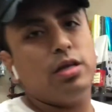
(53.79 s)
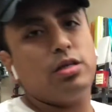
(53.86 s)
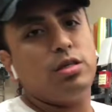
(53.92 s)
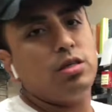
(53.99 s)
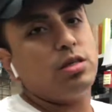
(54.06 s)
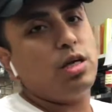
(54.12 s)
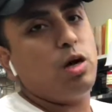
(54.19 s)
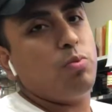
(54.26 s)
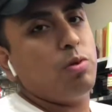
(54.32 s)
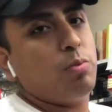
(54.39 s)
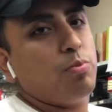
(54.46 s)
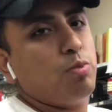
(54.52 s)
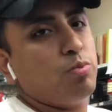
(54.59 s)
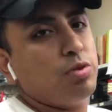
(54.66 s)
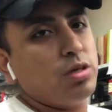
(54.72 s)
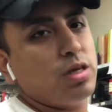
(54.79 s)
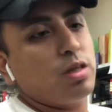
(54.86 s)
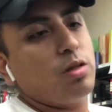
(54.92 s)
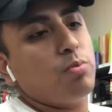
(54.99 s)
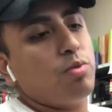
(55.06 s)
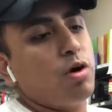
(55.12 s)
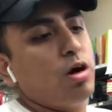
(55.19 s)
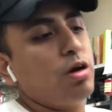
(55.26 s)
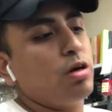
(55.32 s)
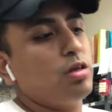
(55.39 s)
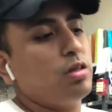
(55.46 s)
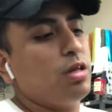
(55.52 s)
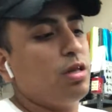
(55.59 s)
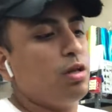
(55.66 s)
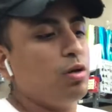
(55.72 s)
It's just how people present the
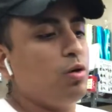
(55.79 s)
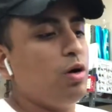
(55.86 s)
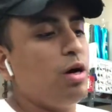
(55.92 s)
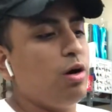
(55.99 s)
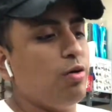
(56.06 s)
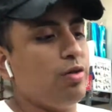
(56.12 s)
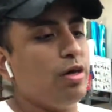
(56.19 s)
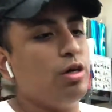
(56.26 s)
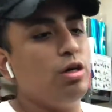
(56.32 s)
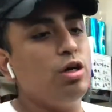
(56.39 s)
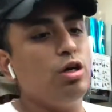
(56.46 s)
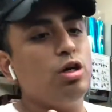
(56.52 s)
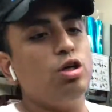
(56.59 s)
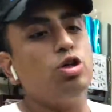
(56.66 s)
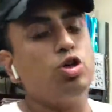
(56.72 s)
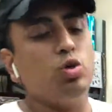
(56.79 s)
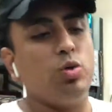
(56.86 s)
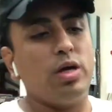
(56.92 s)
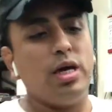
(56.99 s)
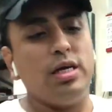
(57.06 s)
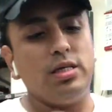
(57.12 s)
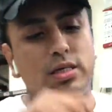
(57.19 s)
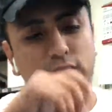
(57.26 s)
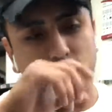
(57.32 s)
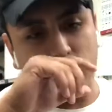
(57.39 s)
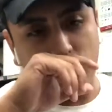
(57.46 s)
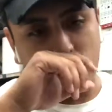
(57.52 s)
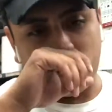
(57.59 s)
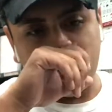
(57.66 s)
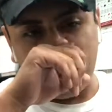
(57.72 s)
product and how they showcase it.
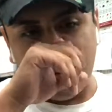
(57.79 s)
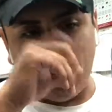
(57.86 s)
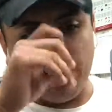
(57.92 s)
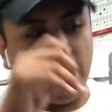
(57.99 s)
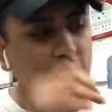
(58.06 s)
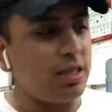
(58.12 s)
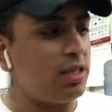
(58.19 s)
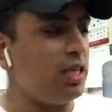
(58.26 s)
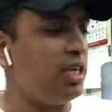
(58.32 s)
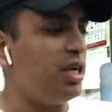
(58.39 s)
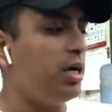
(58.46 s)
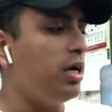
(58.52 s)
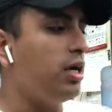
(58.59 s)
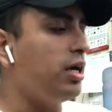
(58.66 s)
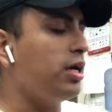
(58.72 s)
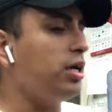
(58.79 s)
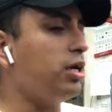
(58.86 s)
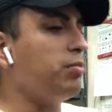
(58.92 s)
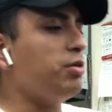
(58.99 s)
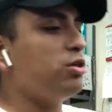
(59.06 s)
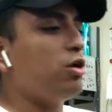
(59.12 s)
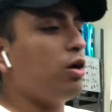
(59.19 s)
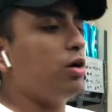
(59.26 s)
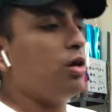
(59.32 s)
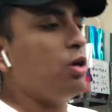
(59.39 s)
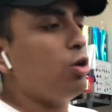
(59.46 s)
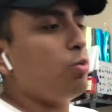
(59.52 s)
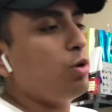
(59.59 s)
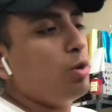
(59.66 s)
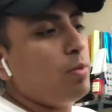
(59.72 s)
So today I'm actually going to be talking a
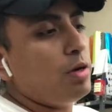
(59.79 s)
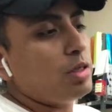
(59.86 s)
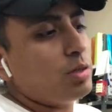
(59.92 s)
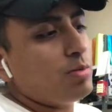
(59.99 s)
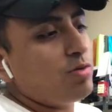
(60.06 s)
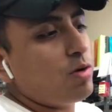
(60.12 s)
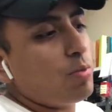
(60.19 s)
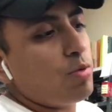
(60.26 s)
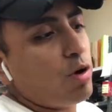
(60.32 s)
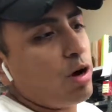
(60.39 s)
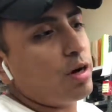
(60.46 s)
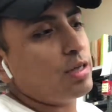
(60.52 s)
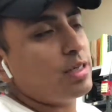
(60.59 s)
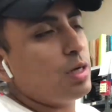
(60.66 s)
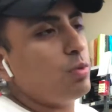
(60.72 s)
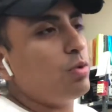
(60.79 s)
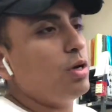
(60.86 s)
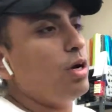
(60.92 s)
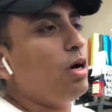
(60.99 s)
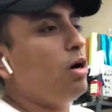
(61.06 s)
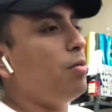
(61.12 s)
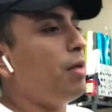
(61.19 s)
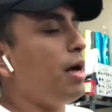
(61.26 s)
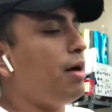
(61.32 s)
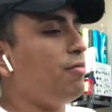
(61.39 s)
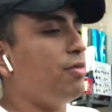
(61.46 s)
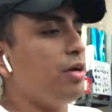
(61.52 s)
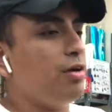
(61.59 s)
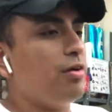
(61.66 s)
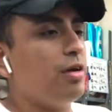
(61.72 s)
little bit about some of our products that we
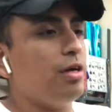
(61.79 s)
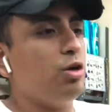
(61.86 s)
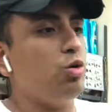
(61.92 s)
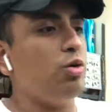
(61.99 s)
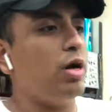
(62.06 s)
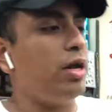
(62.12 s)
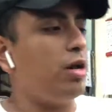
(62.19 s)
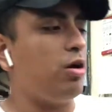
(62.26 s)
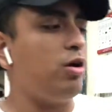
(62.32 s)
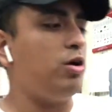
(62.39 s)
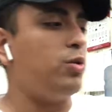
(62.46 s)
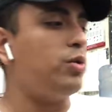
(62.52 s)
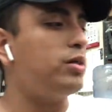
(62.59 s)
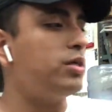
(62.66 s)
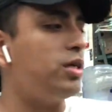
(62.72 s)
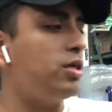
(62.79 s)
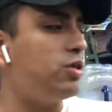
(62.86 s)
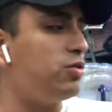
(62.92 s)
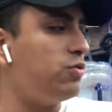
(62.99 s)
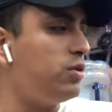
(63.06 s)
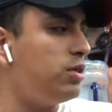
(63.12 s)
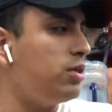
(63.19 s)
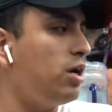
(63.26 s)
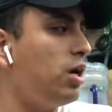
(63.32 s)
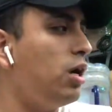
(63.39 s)
have here in United Auto Accessories.